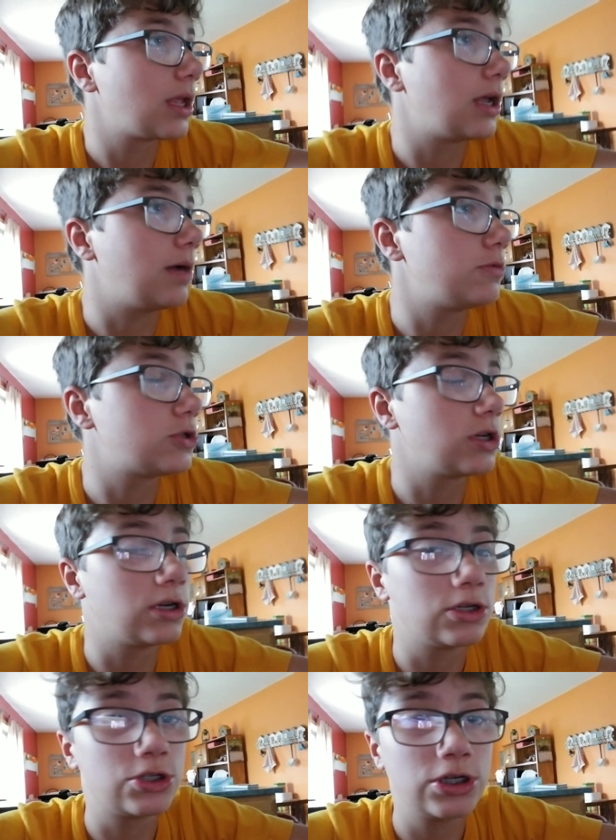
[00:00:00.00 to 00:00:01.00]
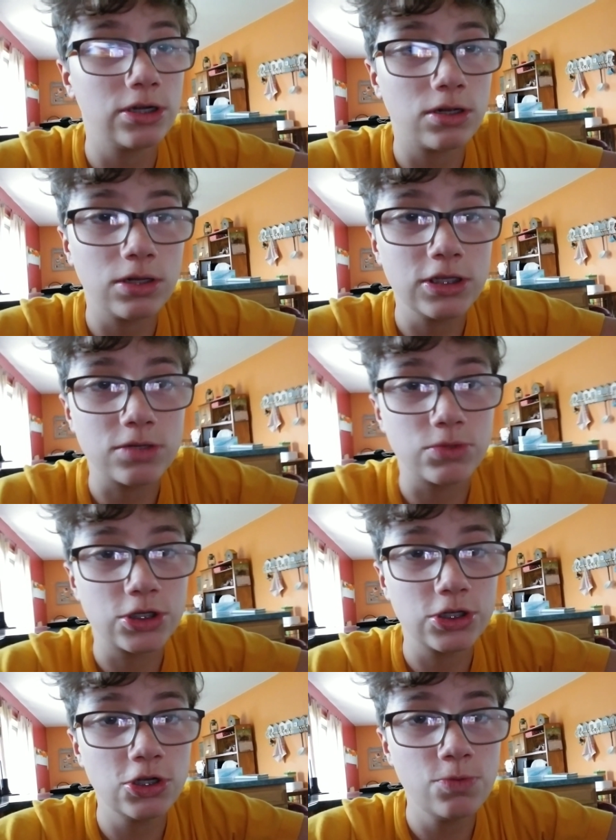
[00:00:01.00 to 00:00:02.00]
And I'm just going to chill, eat some
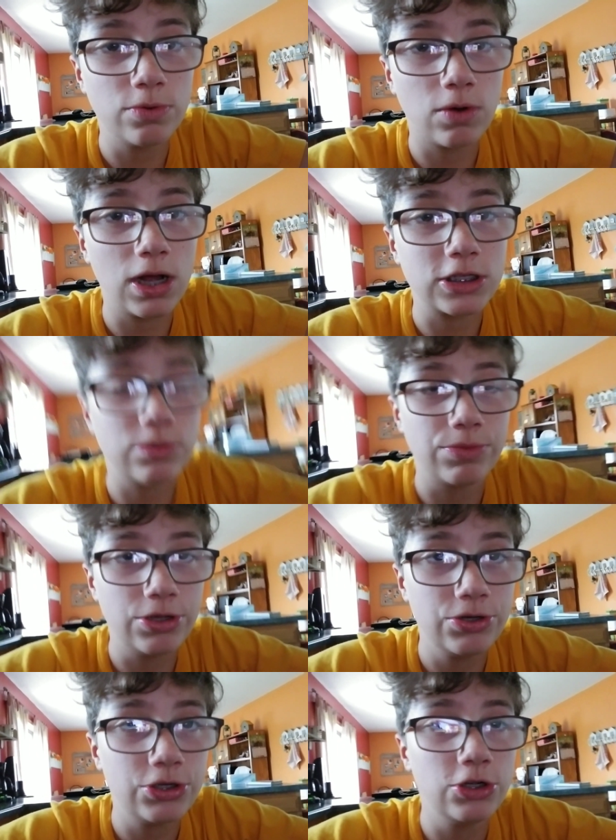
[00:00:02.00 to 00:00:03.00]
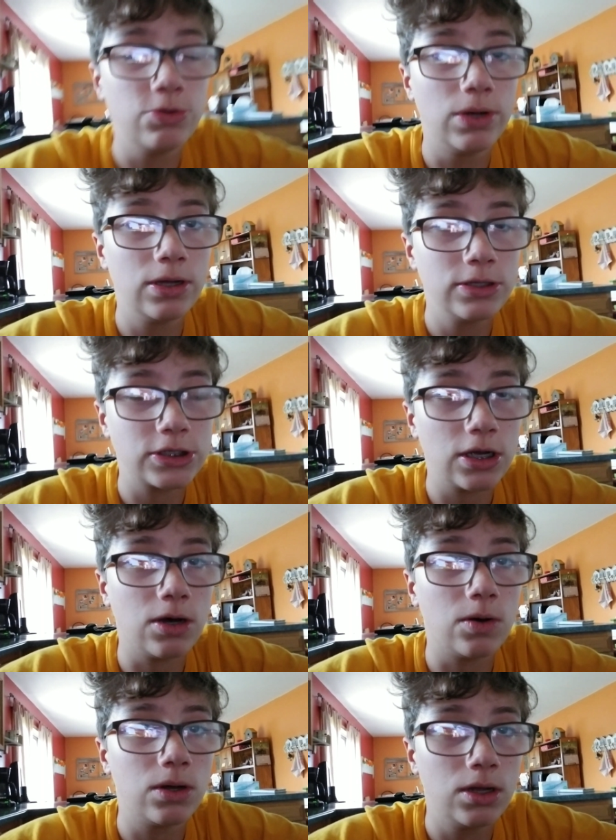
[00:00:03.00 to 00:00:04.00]
soup, and watch some YouTube.
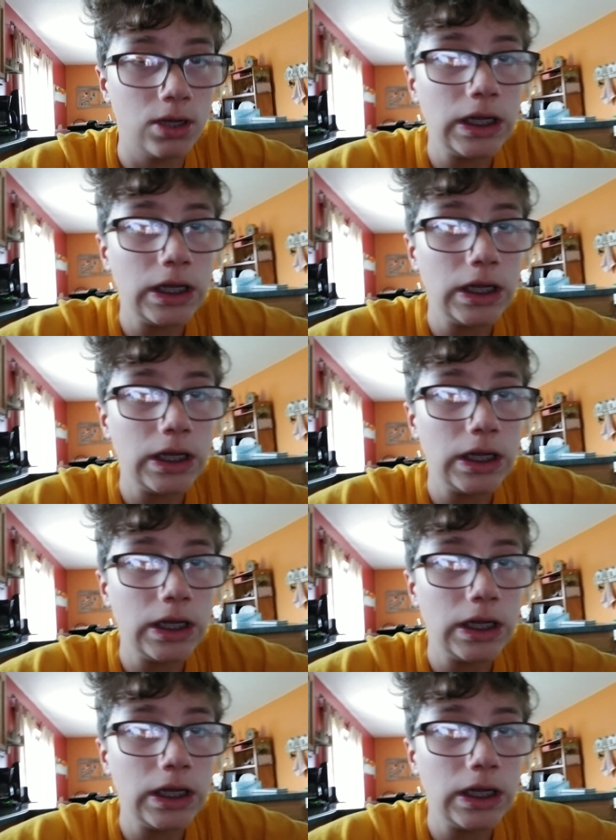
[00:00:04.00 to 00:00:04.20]
So,